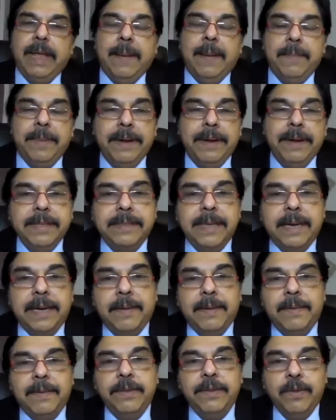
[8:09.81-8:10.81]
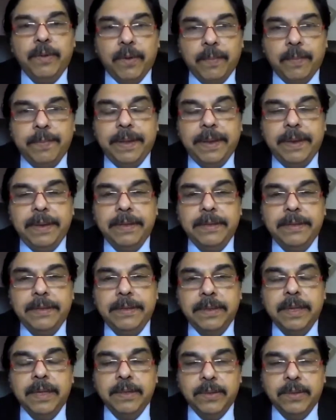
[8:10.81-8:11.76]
happened is that our European